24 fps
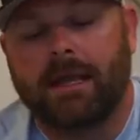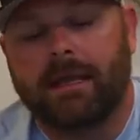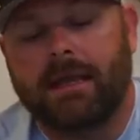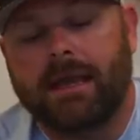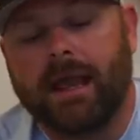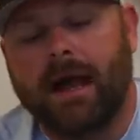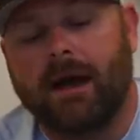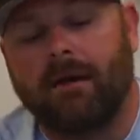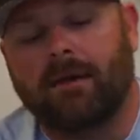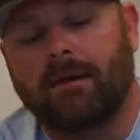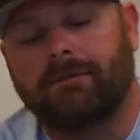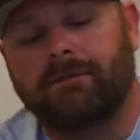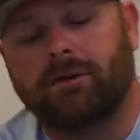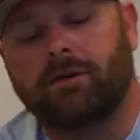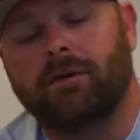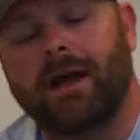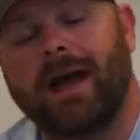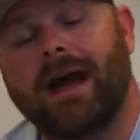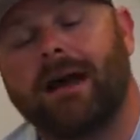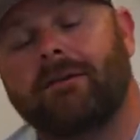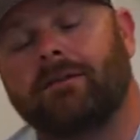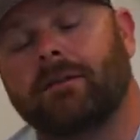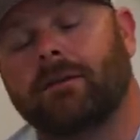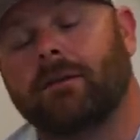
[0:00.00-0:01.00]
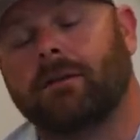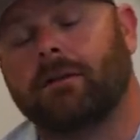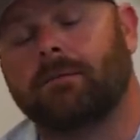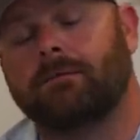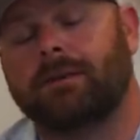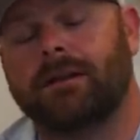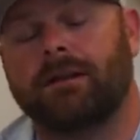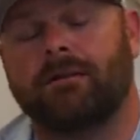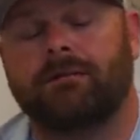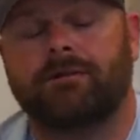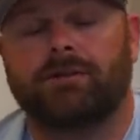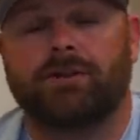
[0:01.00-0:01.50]
Now, if you have a little
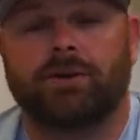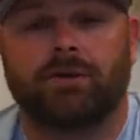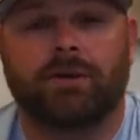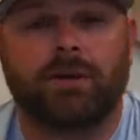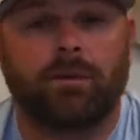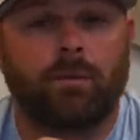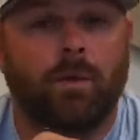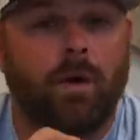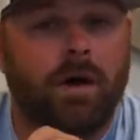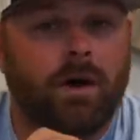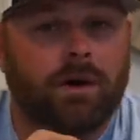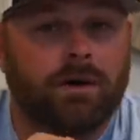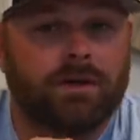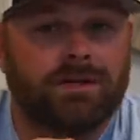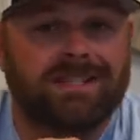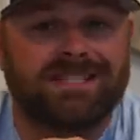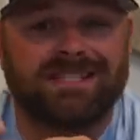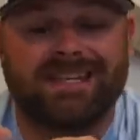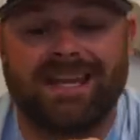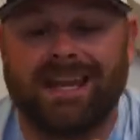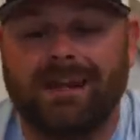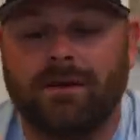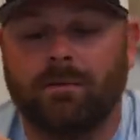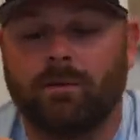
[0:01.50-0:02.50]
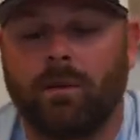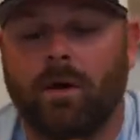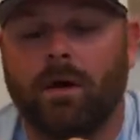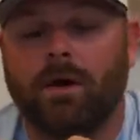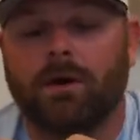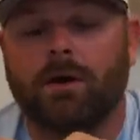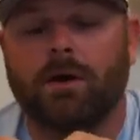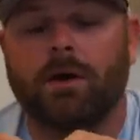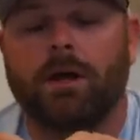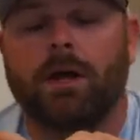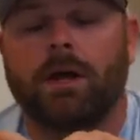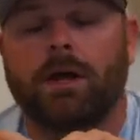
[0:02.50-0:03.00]
bit of dirty water, stained
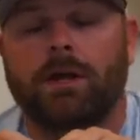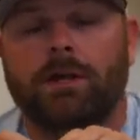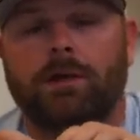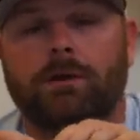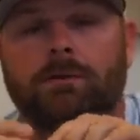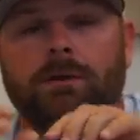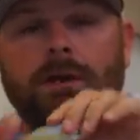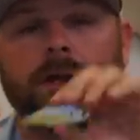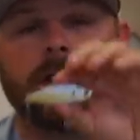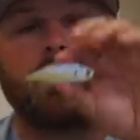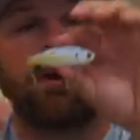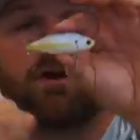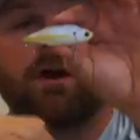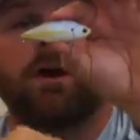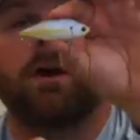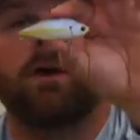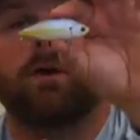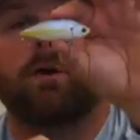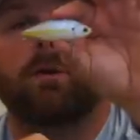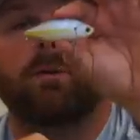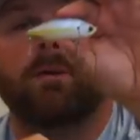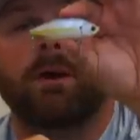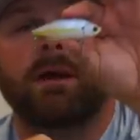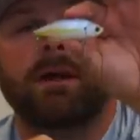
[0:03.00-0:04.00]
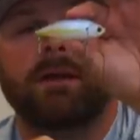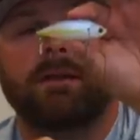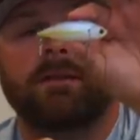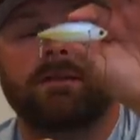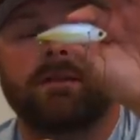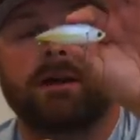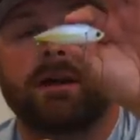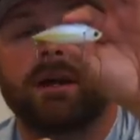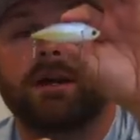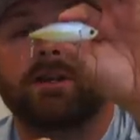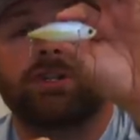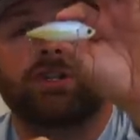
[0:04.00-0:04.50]
water, you can go with
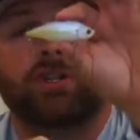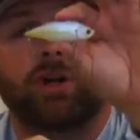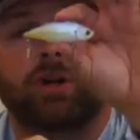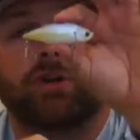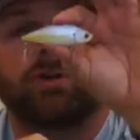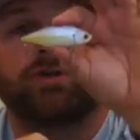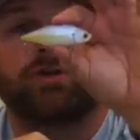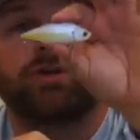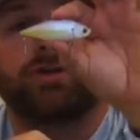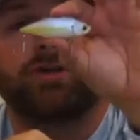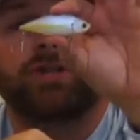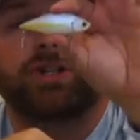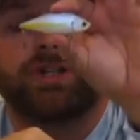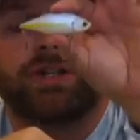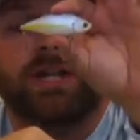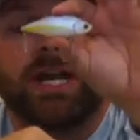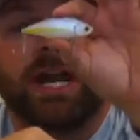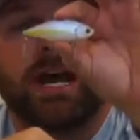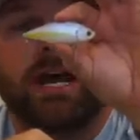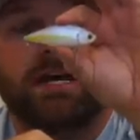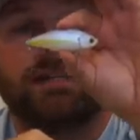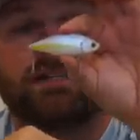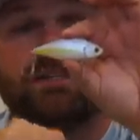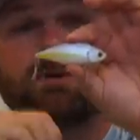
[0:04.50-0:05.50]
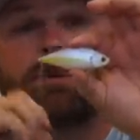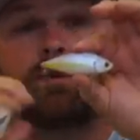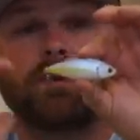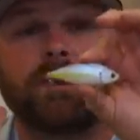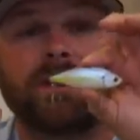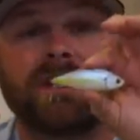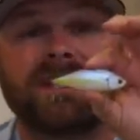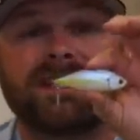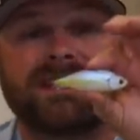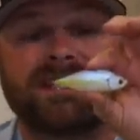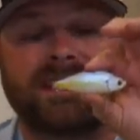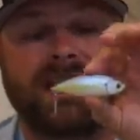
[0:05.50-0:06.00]
a chartreuse shad to
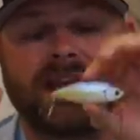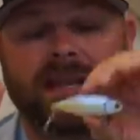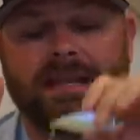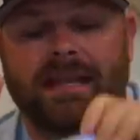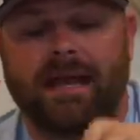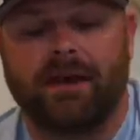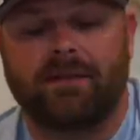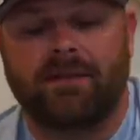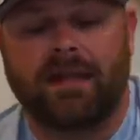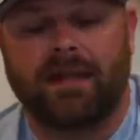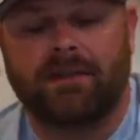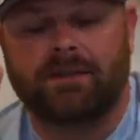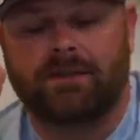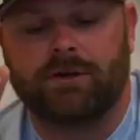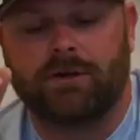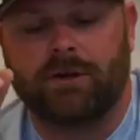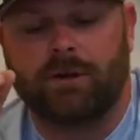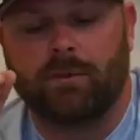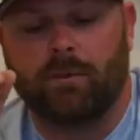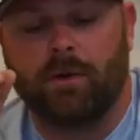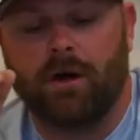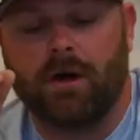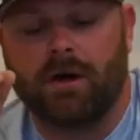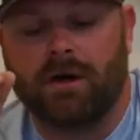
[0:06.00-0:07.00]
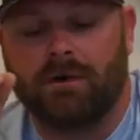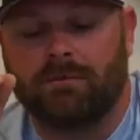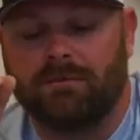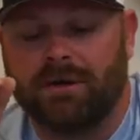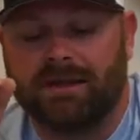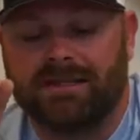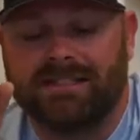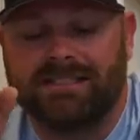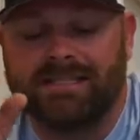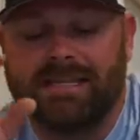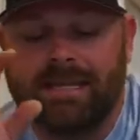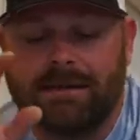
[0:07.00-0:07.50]
really stand out in that dirty water.
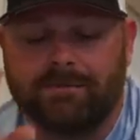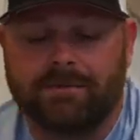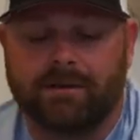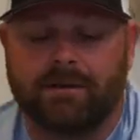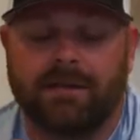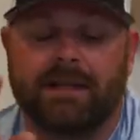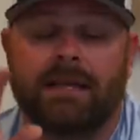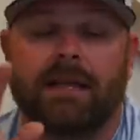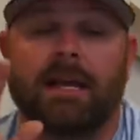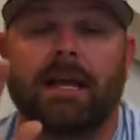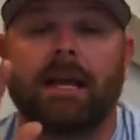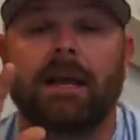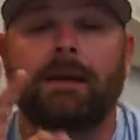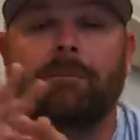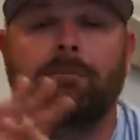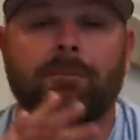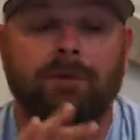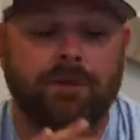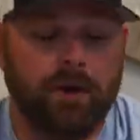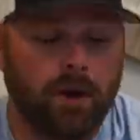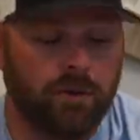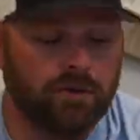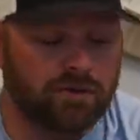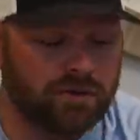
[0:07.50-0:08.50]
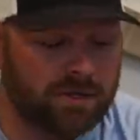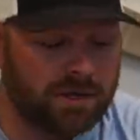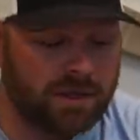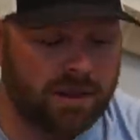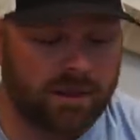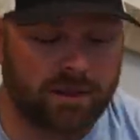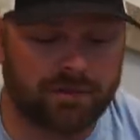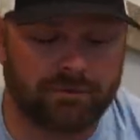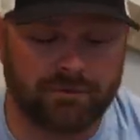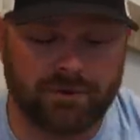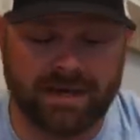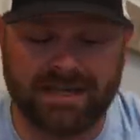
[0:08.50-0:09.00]
But typically, those are
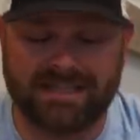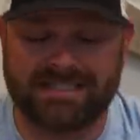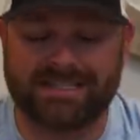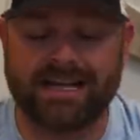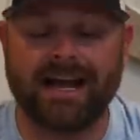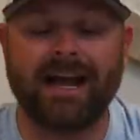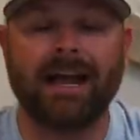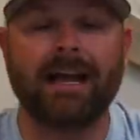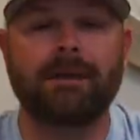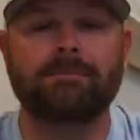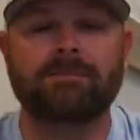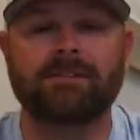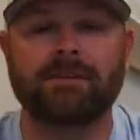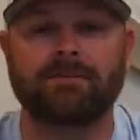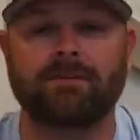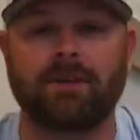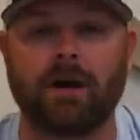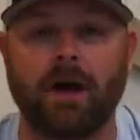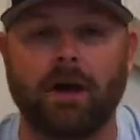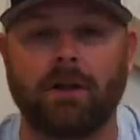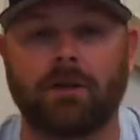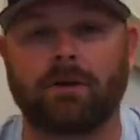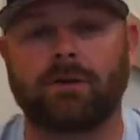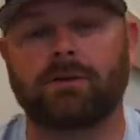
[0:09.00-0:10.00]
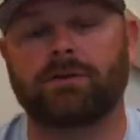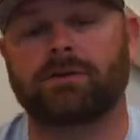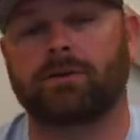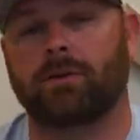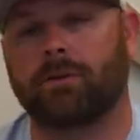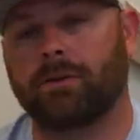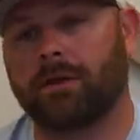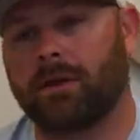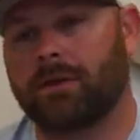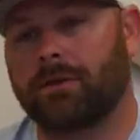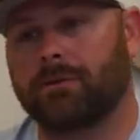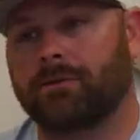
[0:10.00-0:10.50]
the three types of colors
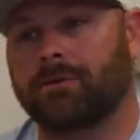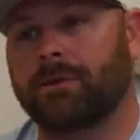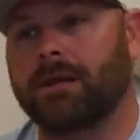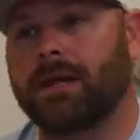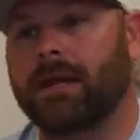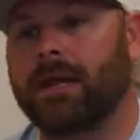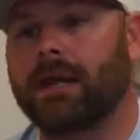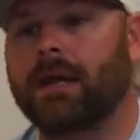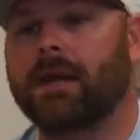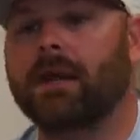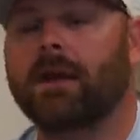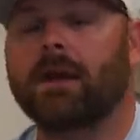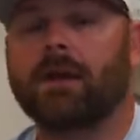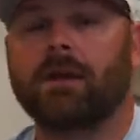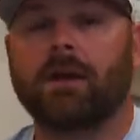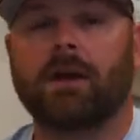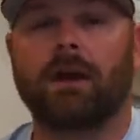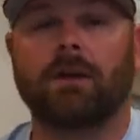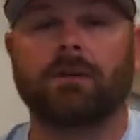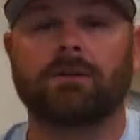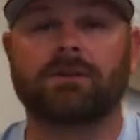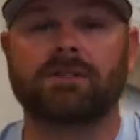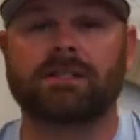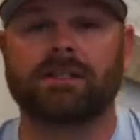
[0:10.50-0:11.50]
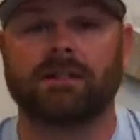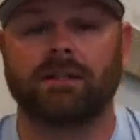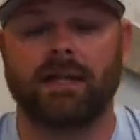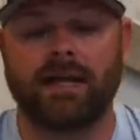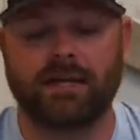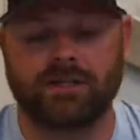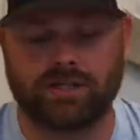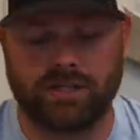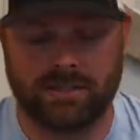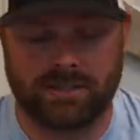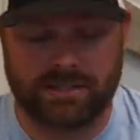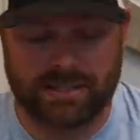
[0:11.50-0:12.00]
or the three color
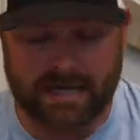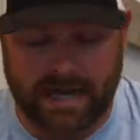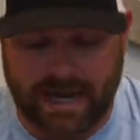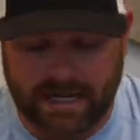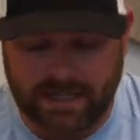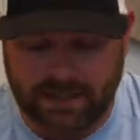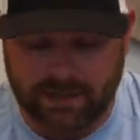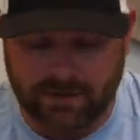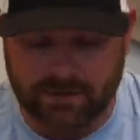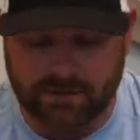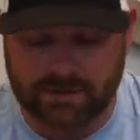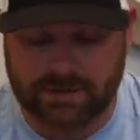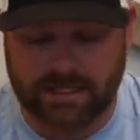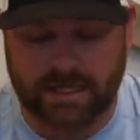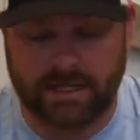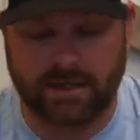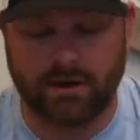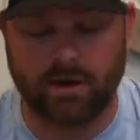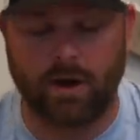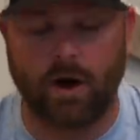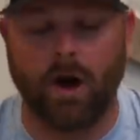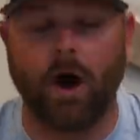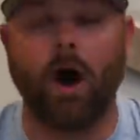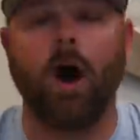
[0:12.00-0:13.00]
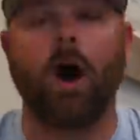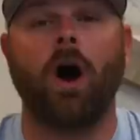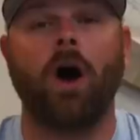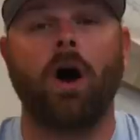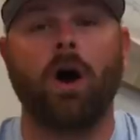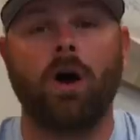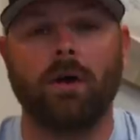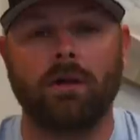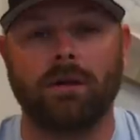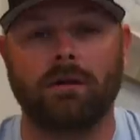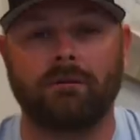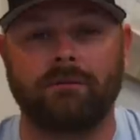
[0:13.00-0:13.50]
selections that I use in
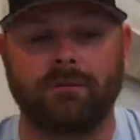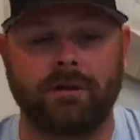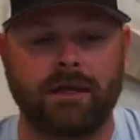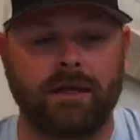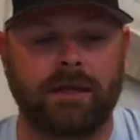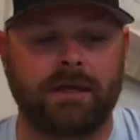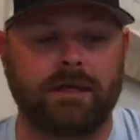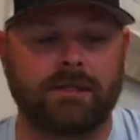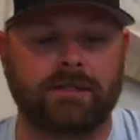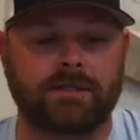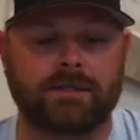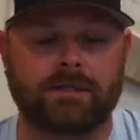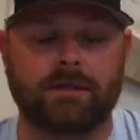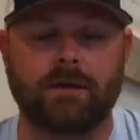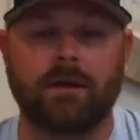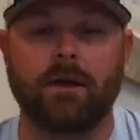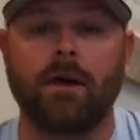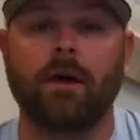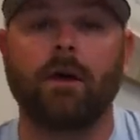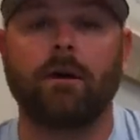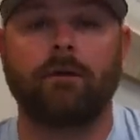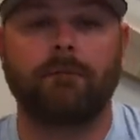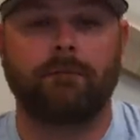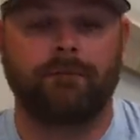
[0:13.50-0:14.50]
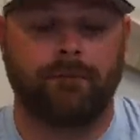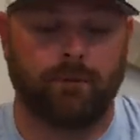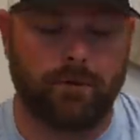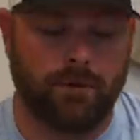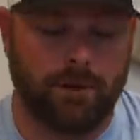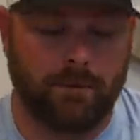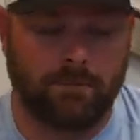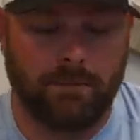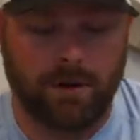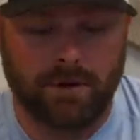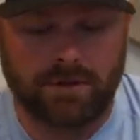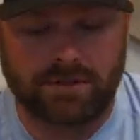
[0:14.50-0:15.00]
all of these for
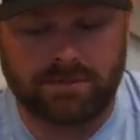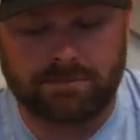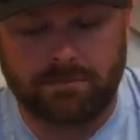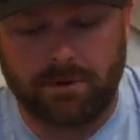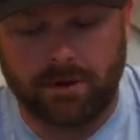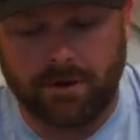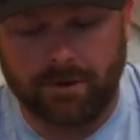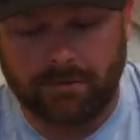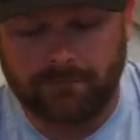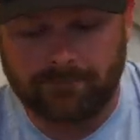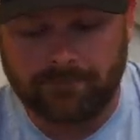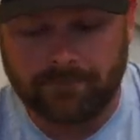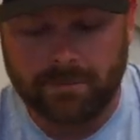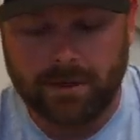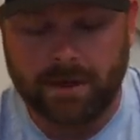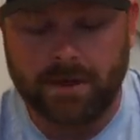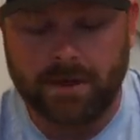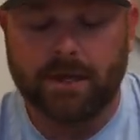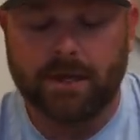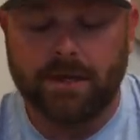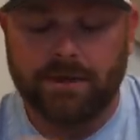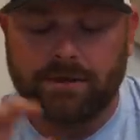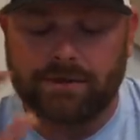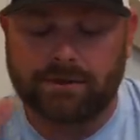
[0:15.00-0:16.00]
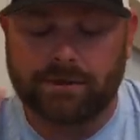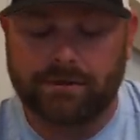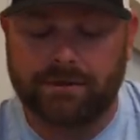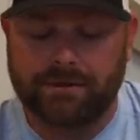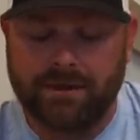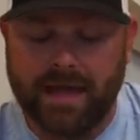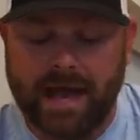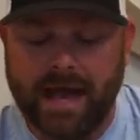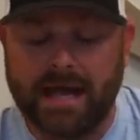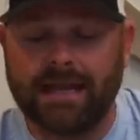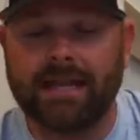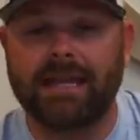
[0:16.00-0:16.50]
the most part. So
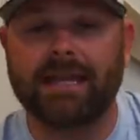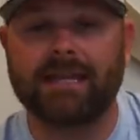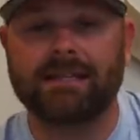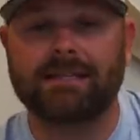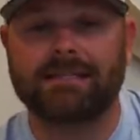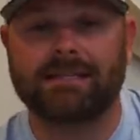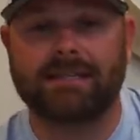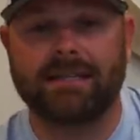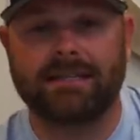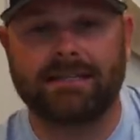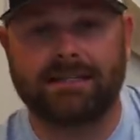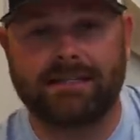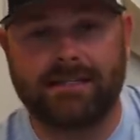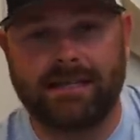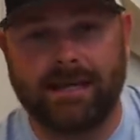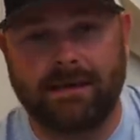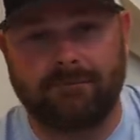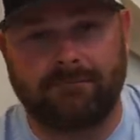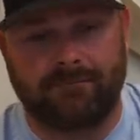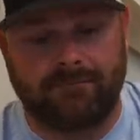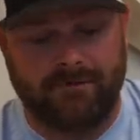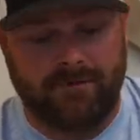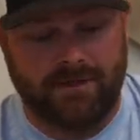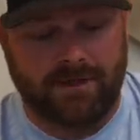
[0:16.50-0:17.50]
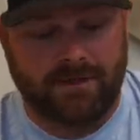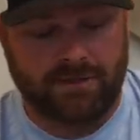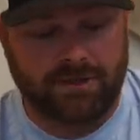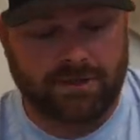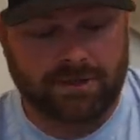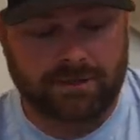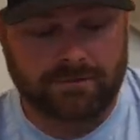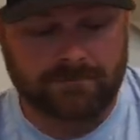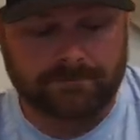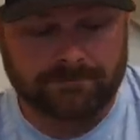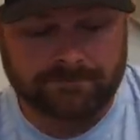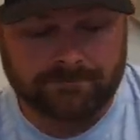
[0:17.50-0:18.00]
that is the deep
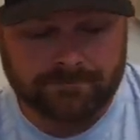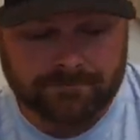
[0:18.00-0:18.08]
fish.